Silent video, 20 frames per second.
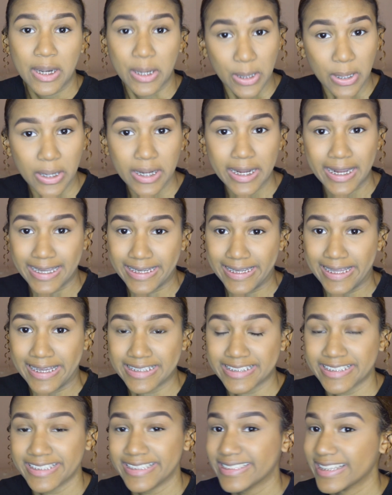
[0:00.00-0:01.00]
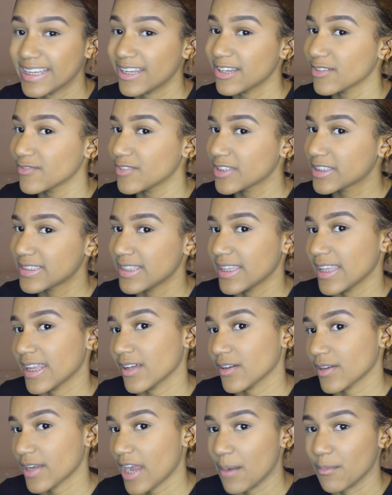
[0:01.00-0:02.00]
long eyelashes. I don't know if you can see that
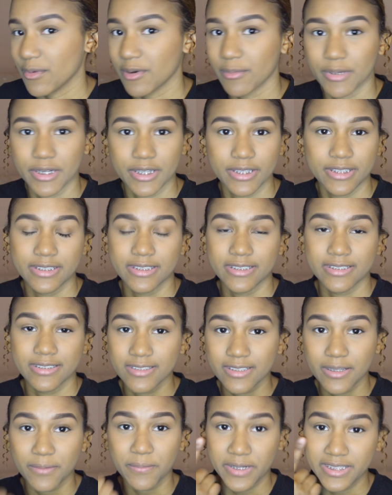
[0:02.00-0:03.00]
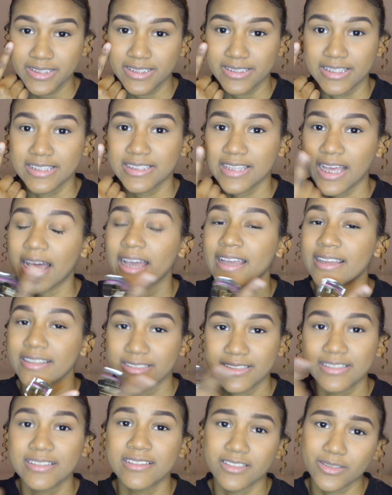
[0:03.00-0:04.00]
on camera, but compared to this eye,
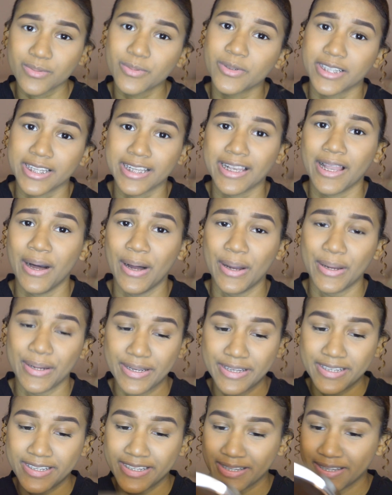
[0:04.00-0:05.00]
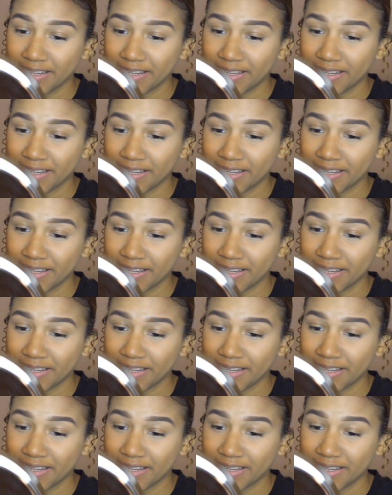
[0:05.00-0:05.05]
it's pretty long.